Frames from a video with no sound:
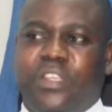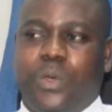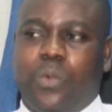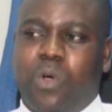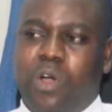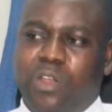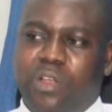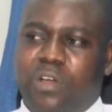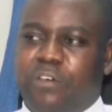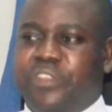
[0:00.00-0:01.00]
The wall
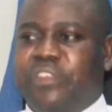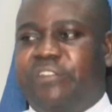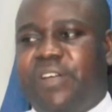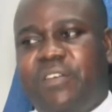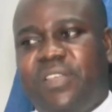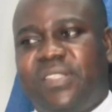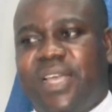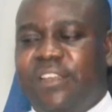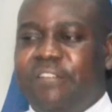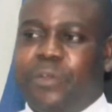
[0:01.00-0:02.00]
of the pharynx
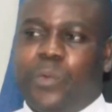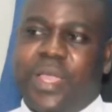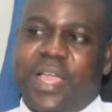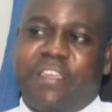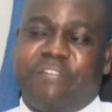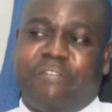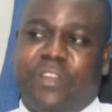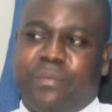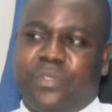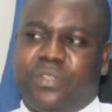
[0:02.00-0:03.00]
and everywhere are
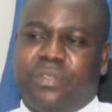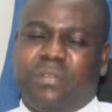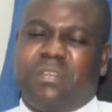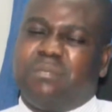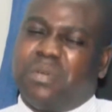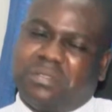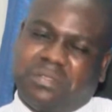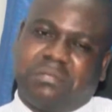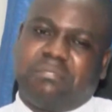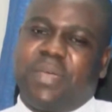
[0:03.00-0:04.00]
inflamed. But
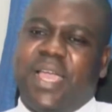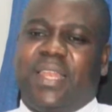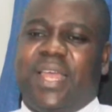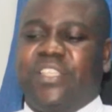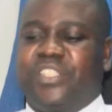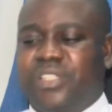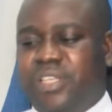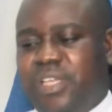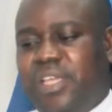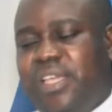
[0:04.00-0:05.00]
by and large,
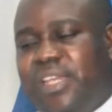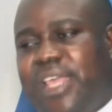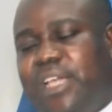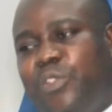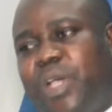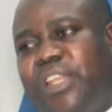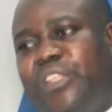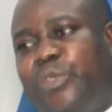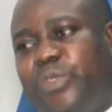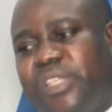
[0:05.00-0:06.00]
they are usually
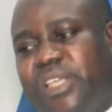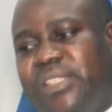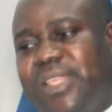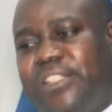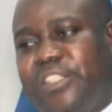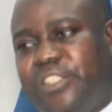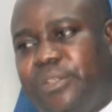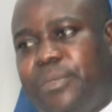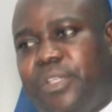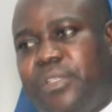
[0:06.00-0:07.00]
used
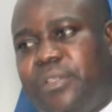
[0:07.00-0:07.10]
interchangeably.